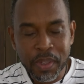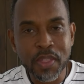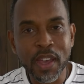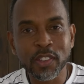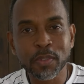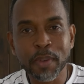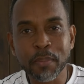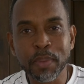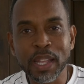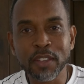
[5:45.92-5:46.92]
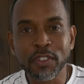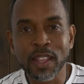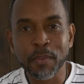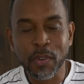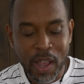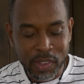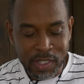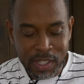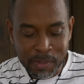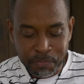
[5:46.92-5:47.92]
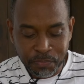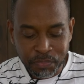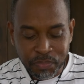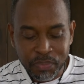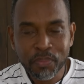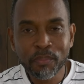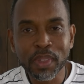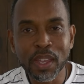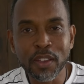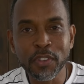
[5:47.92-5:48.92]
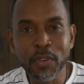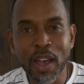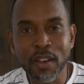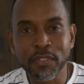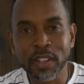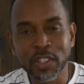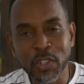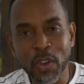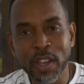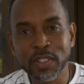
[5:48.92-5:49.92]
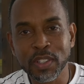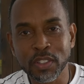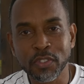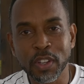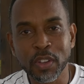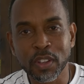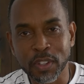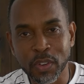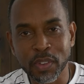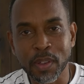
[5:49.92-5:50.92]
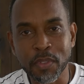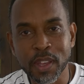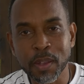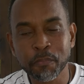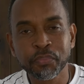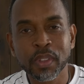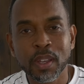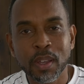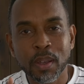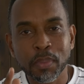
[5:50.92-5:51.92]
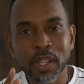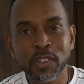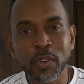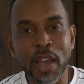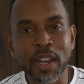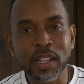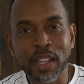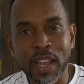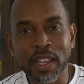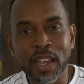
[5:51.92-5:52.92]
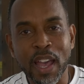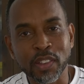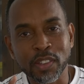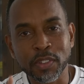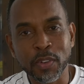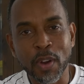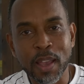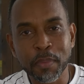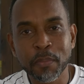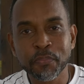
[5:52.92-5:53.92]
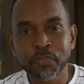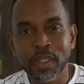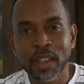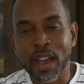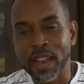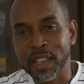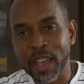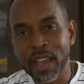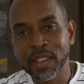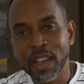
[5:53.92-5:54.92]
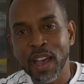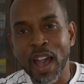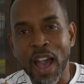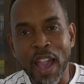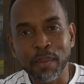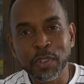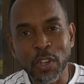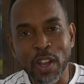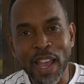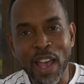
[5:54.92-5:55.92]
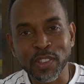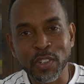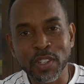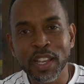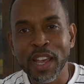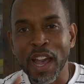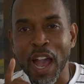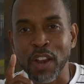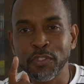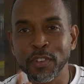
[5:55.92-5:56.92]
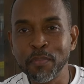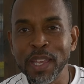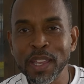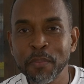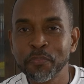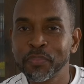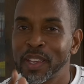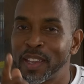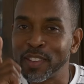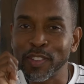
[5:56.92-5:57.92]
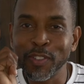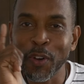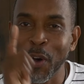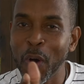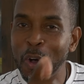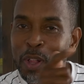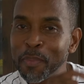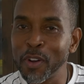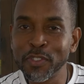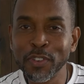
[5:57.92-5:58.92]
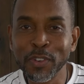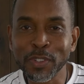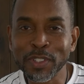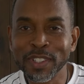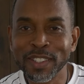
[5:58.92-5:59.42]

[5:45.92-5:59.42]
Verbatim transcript: that's my bayleaf and lemongrass tea. If you have enjoyed this video, you've learned something, please go ahead and like and subscribe. And again, I am John Hazzard, and for me, it's all about food.